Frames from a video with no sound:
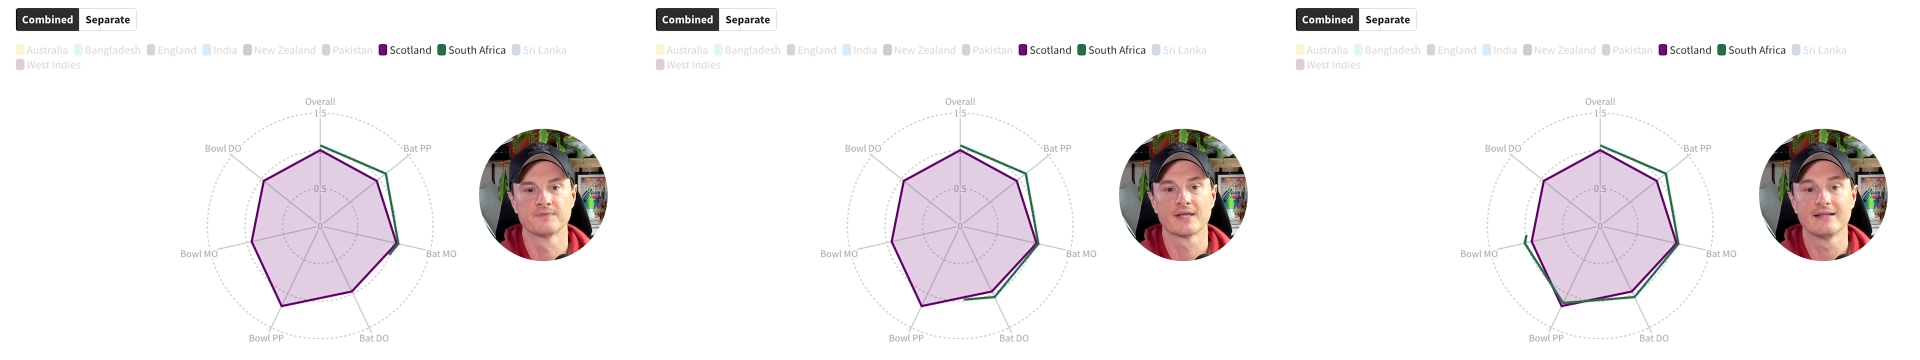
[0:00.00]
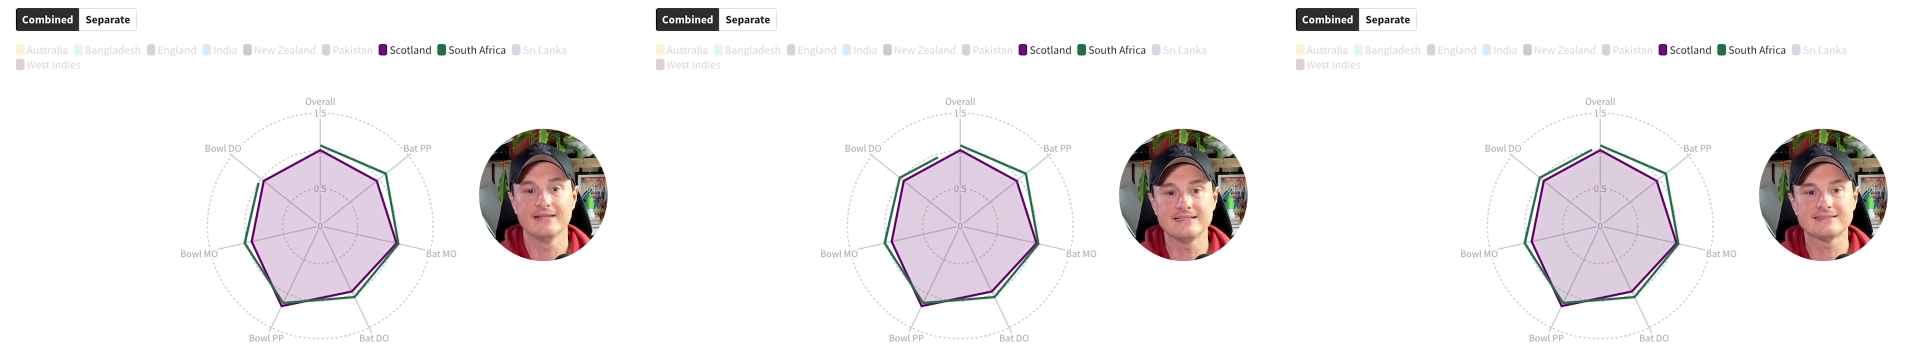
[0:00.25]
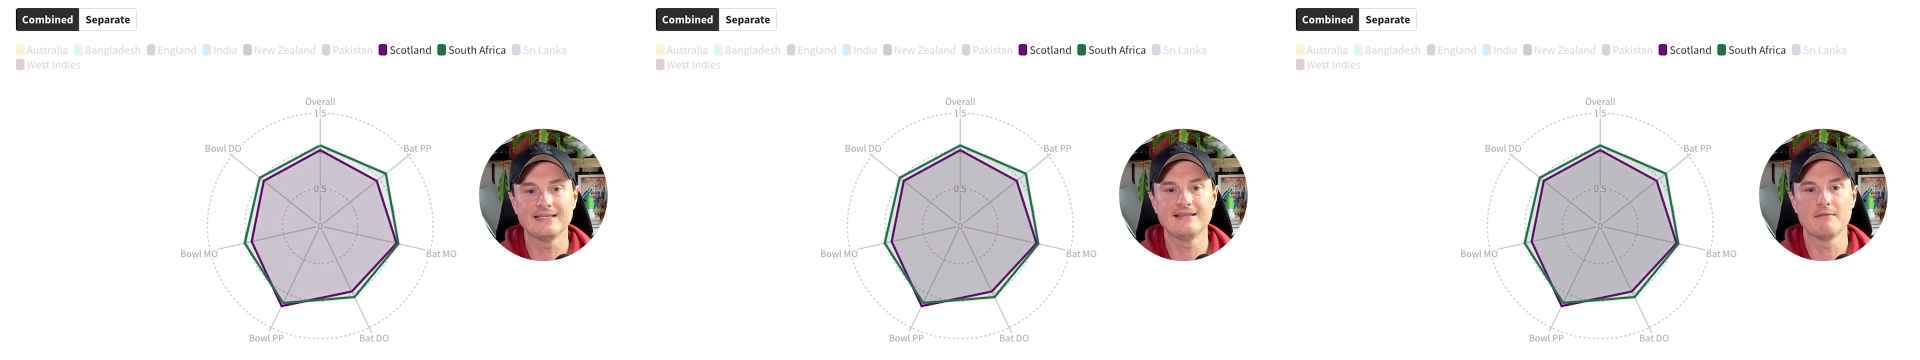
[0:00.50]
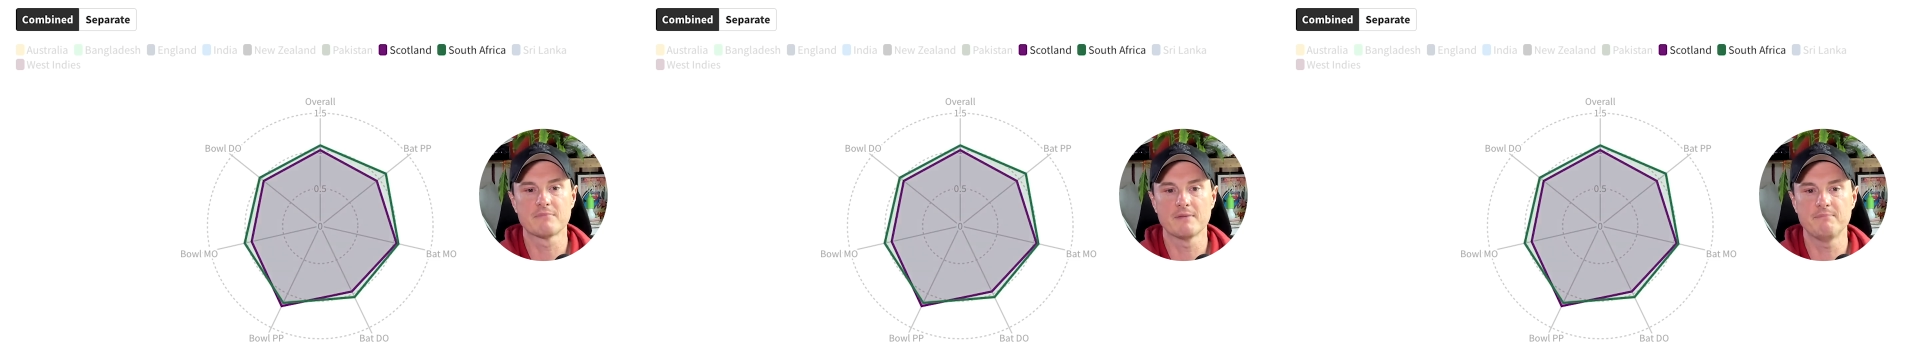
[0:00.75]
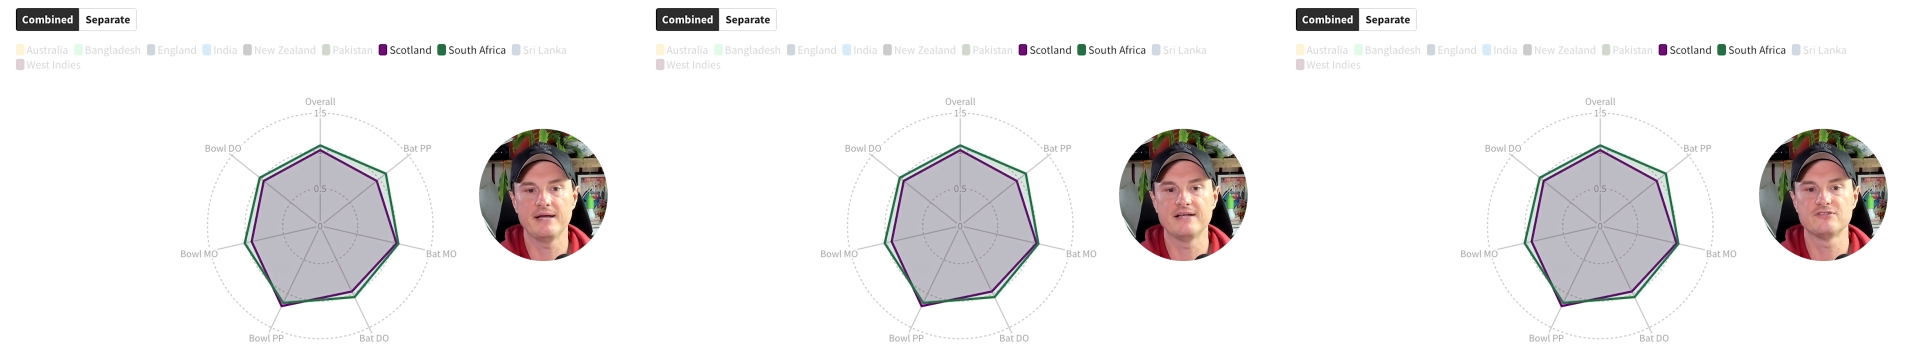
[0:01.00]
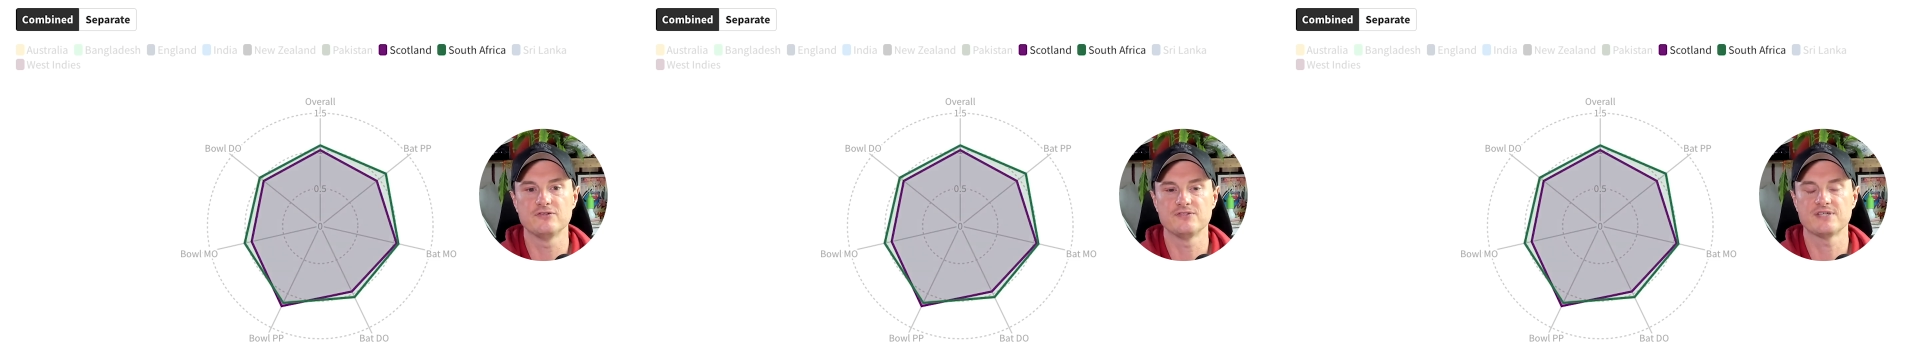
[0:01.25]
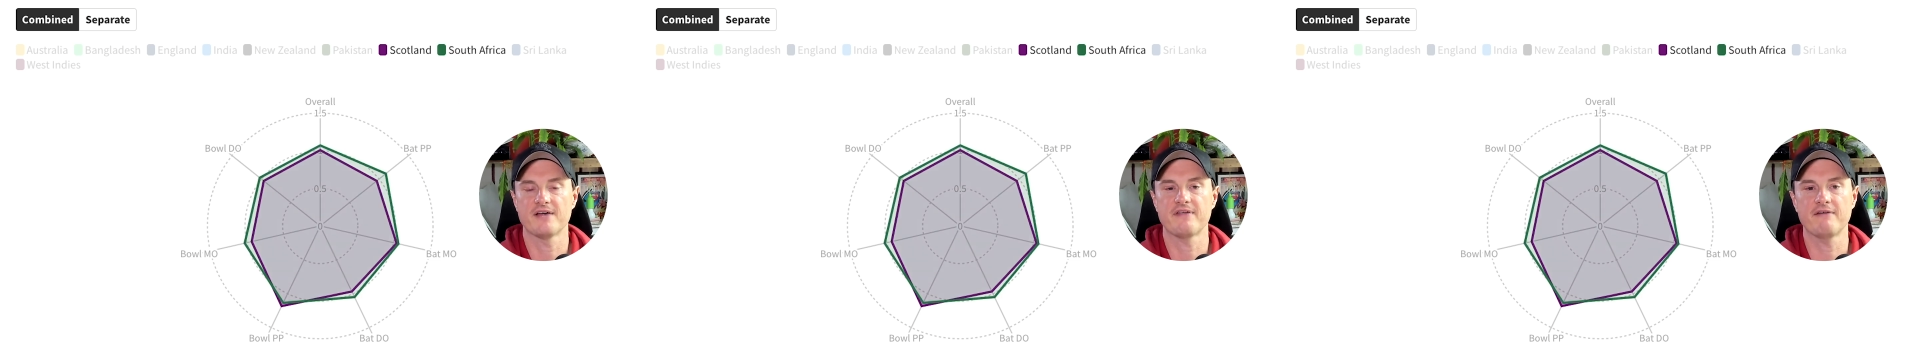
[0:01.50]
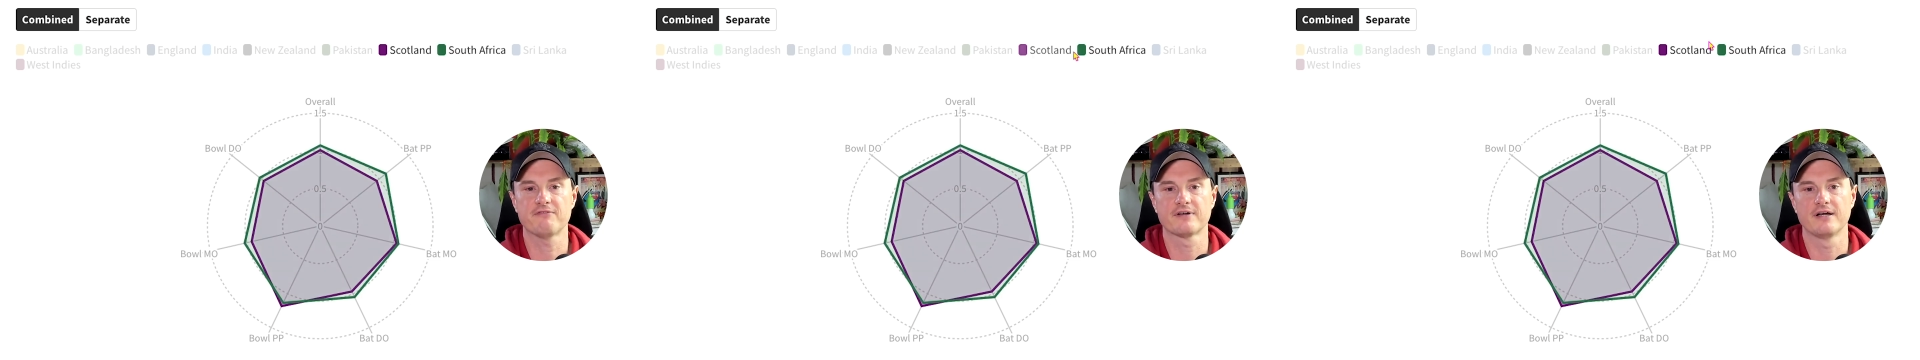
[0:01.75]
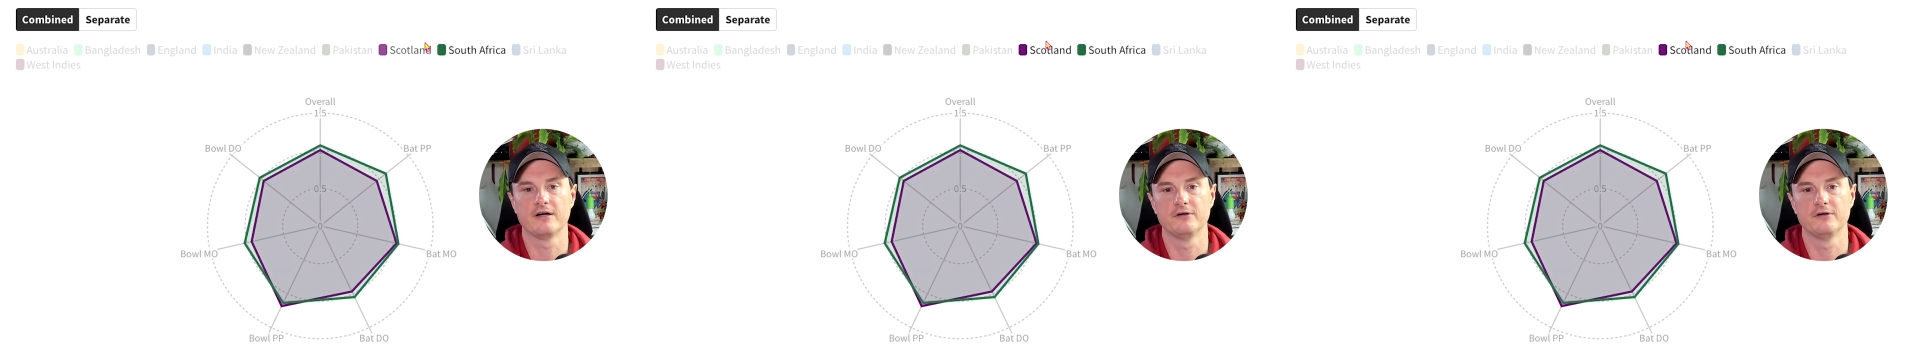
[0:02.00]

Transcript: Let's see them compared to South Africa,